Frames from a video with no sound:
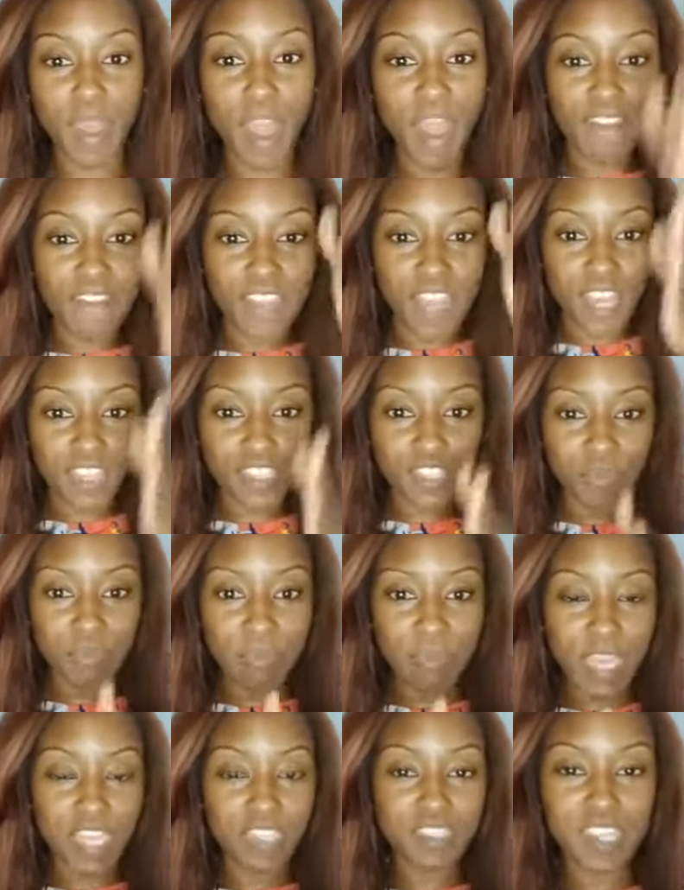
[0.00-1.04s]
I've got to
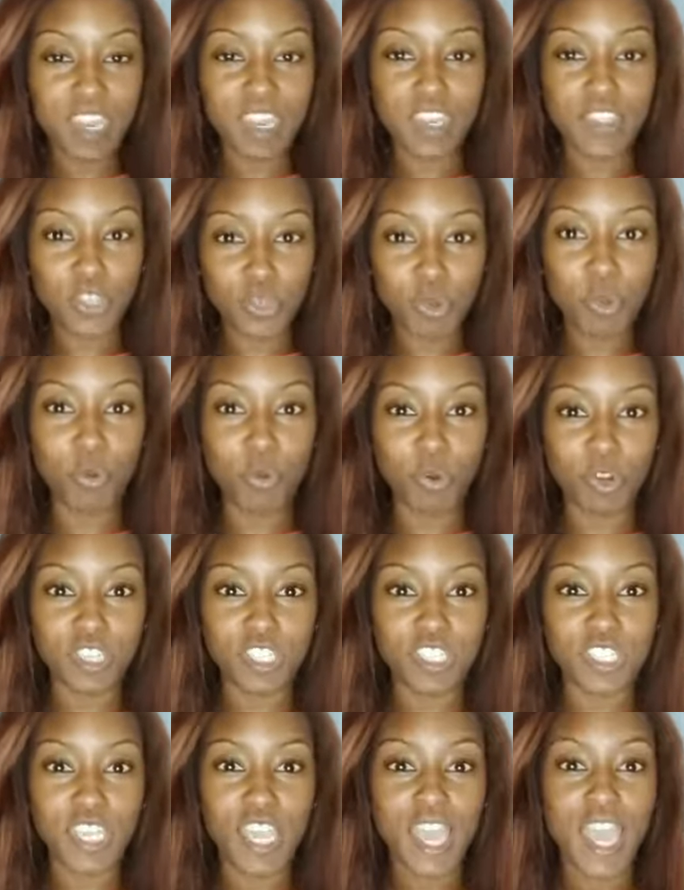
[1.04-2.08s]
maintain the
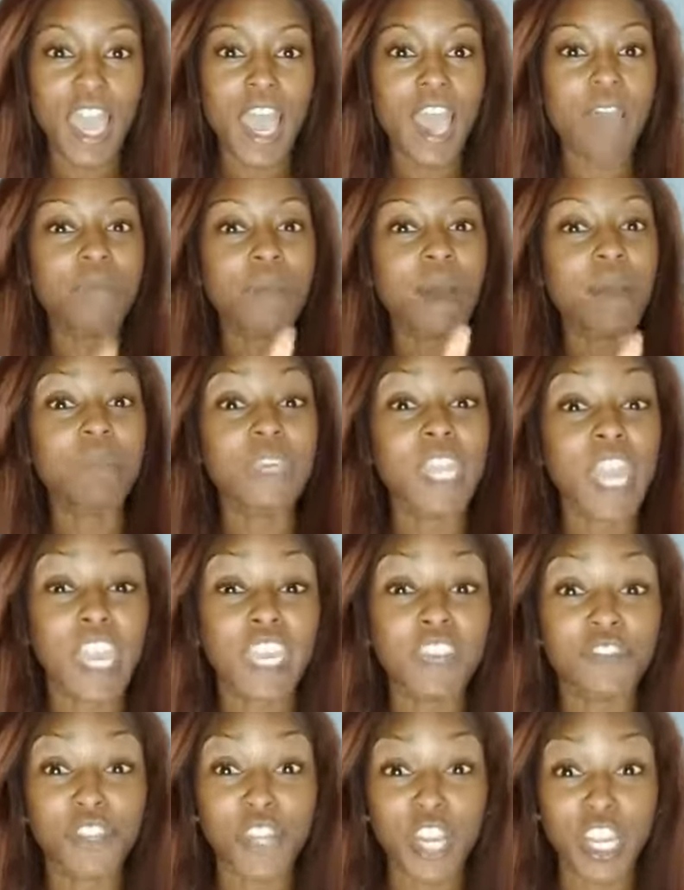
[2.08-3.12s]
course, and my
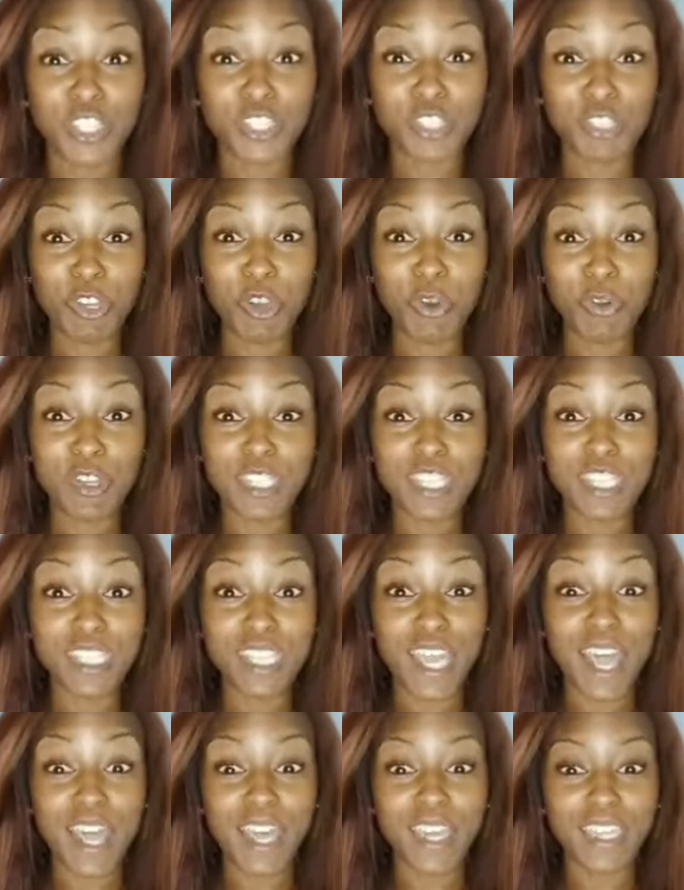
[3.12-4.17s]
behavior has to
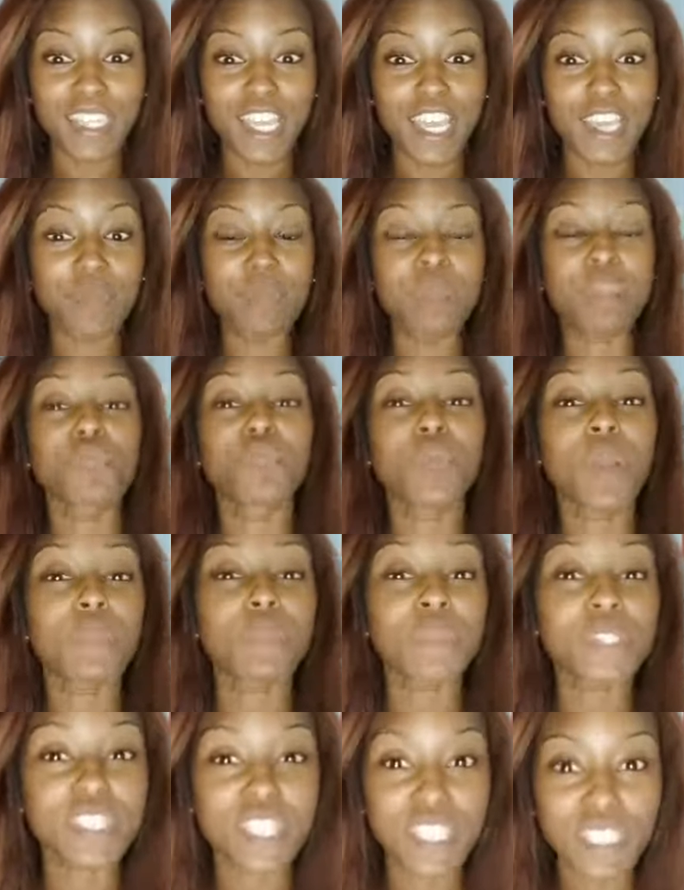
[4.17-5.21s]
coincide and be
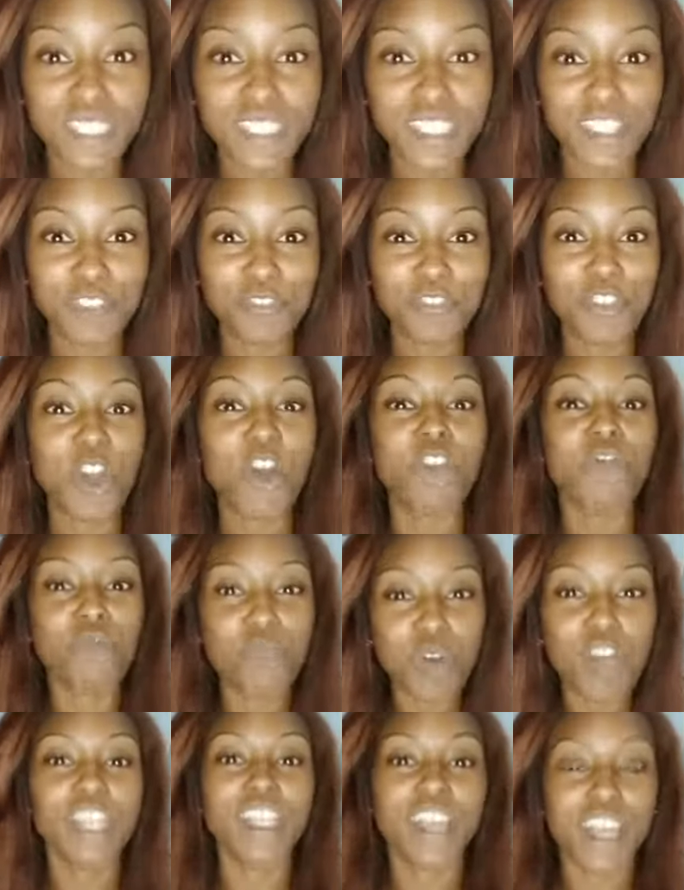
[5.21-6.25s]
representative of
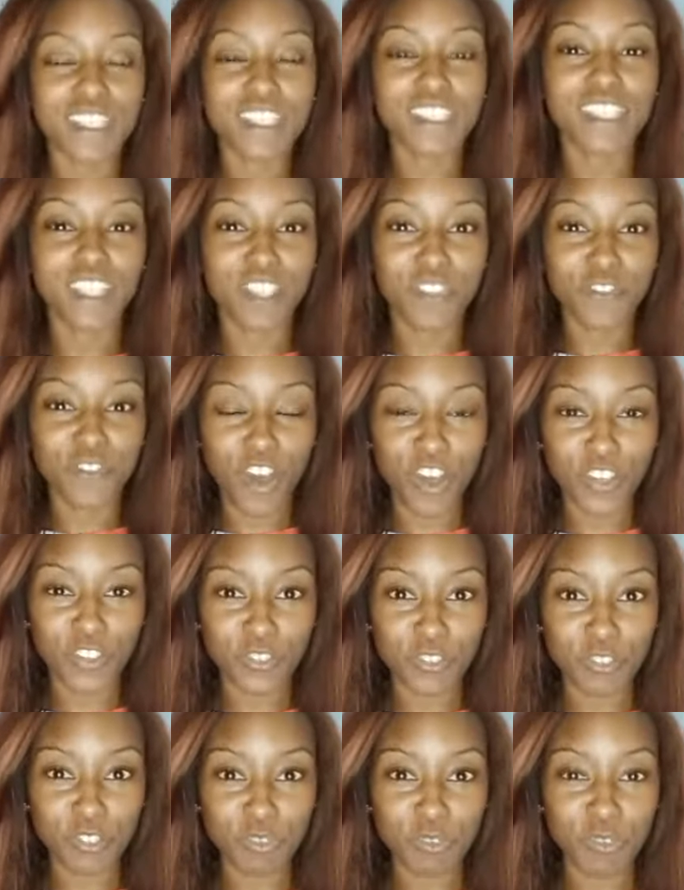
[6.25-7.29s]
what I see the Father
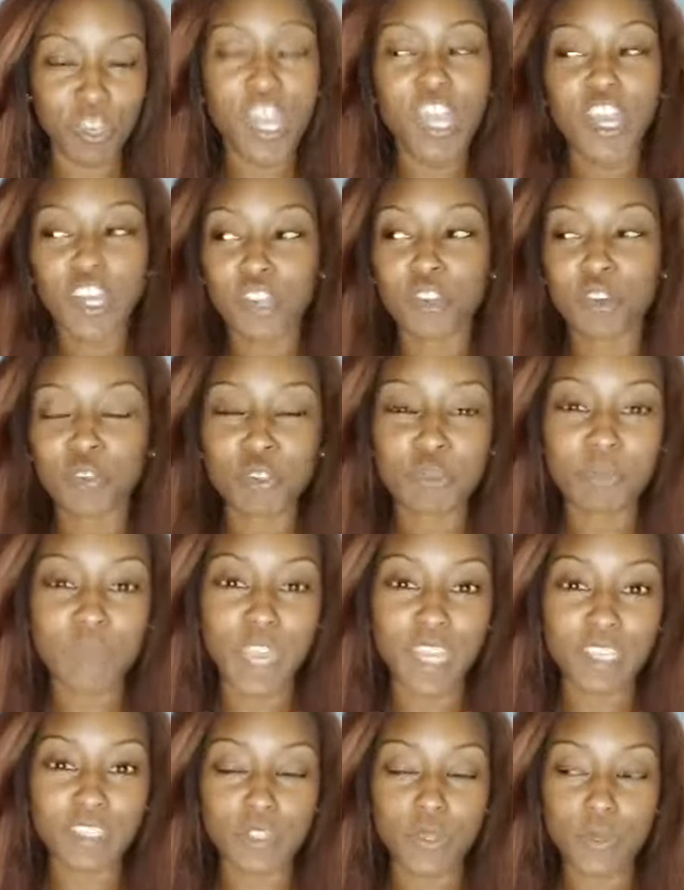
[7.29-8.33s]
do. goes
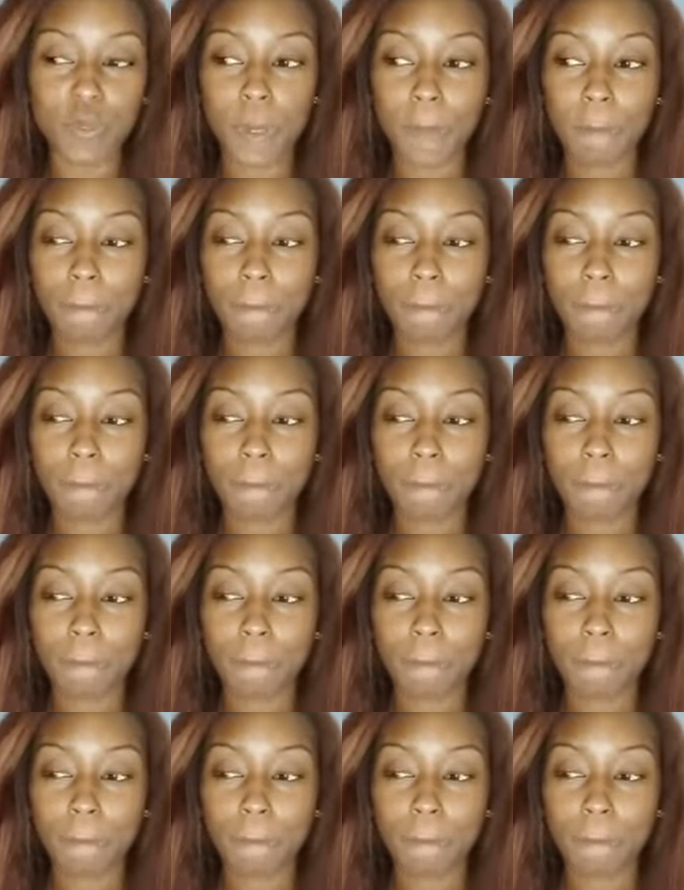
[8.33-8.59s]
back to,